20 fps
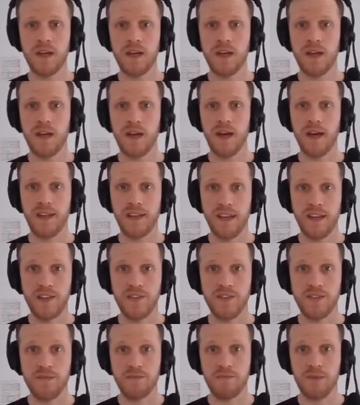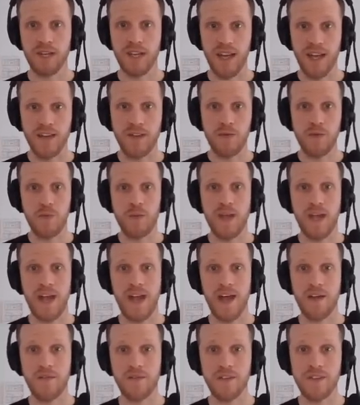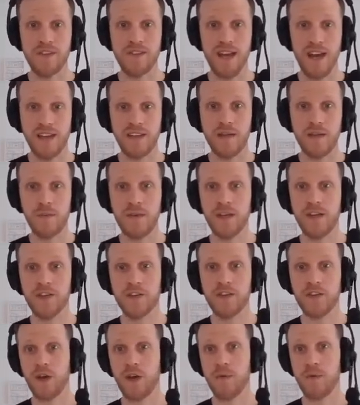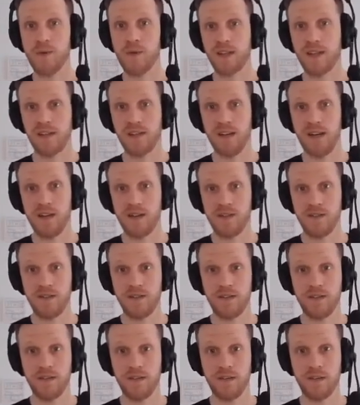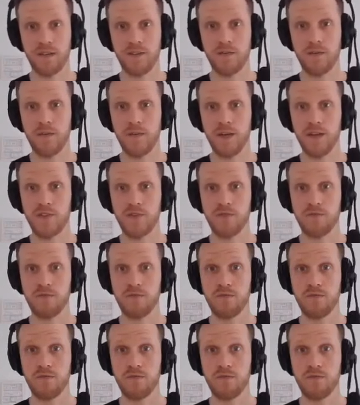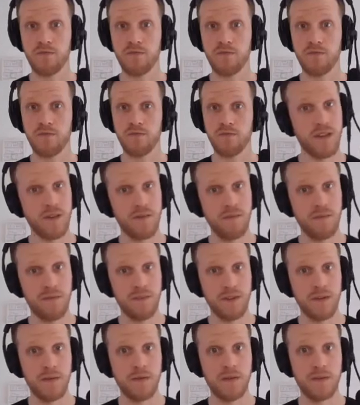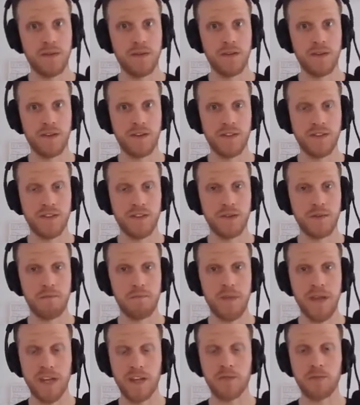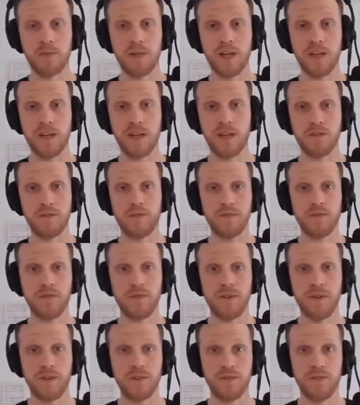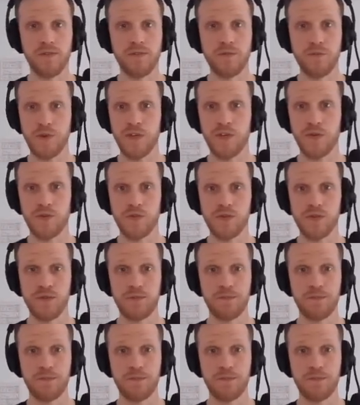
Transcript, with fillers: And yes, again, we have this unambiguous copyright and licensing information. That's, I would say, the is the biggest plus of, of reuse.